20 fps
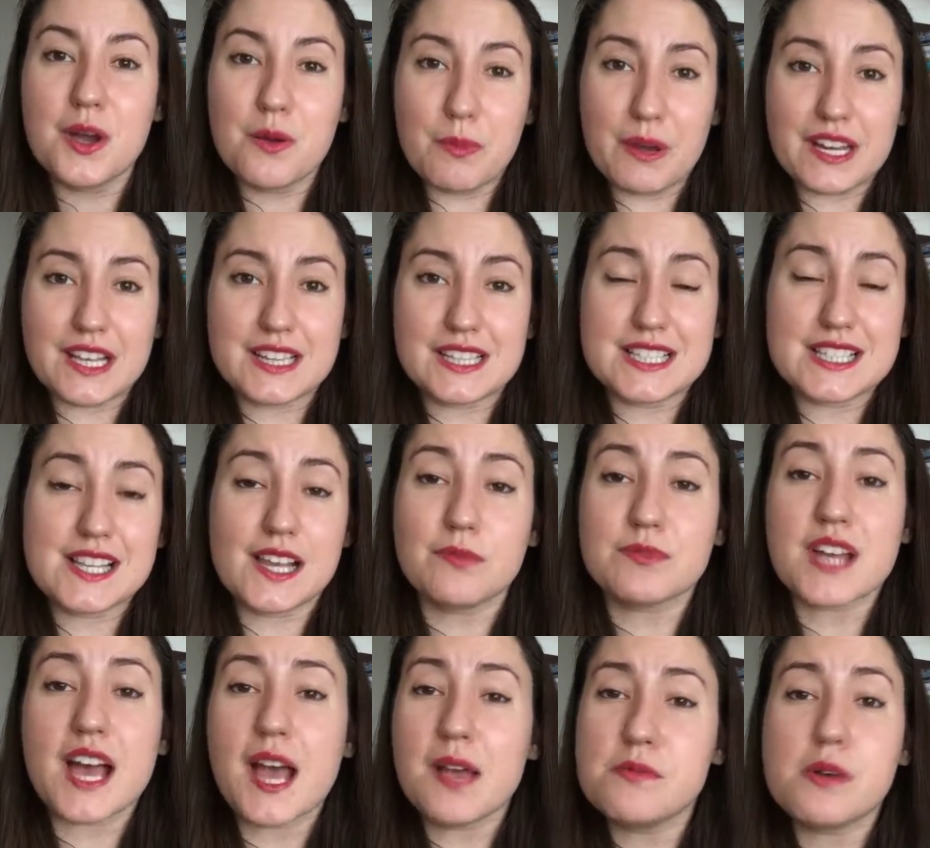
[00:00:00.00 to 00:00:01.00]
But at the same
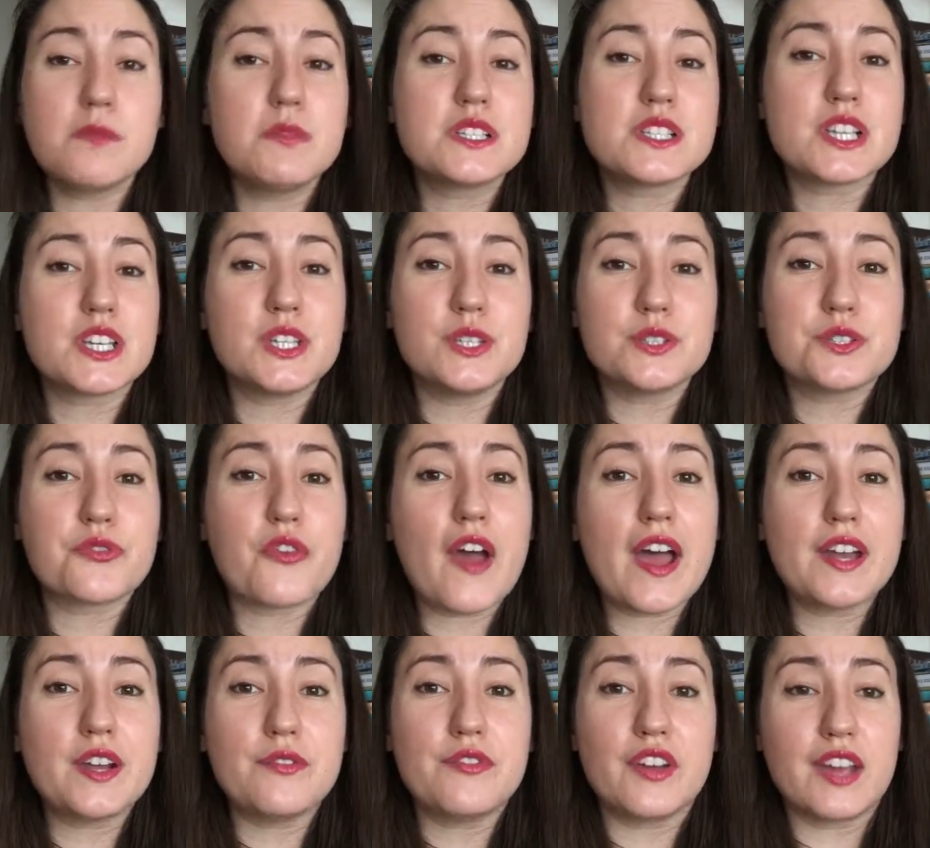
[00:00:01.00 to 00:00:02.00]
time, I was a huge
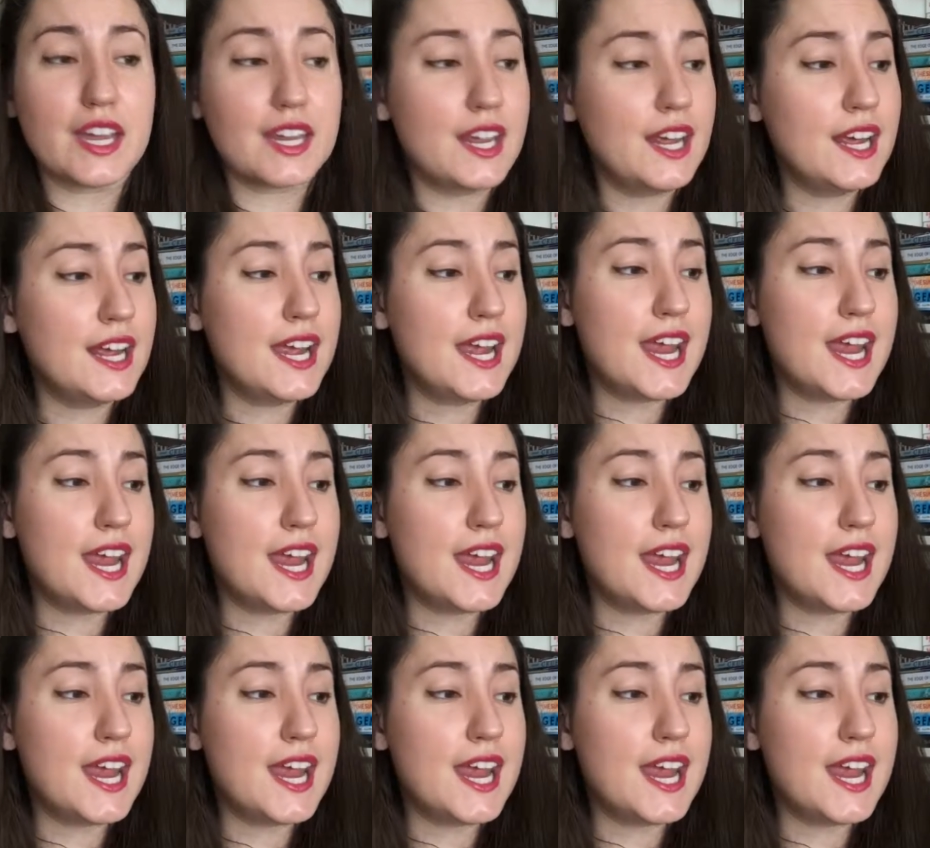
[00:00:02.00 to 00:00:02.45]
fan of it.